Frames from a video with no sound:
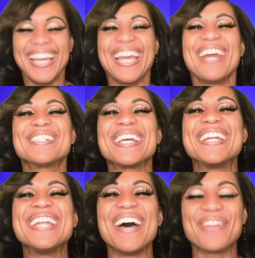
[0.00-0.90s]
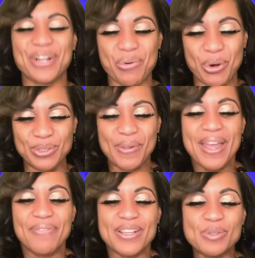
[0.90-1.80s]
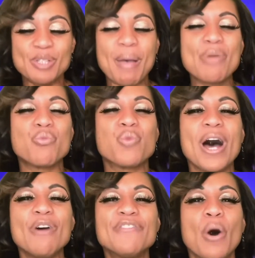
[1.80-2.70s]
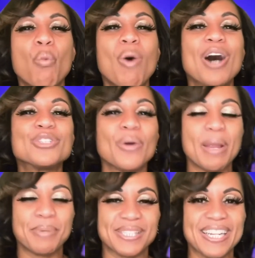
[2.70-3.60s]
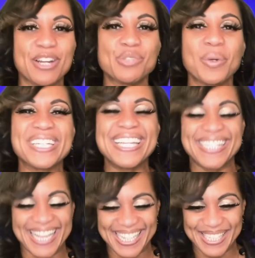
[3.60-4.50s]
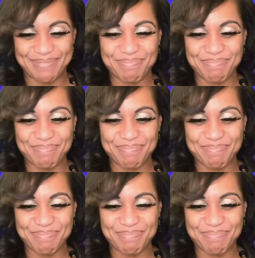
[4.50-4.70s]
Here's another quote. This was by Ralph Waldo Emerson. Here's what he says: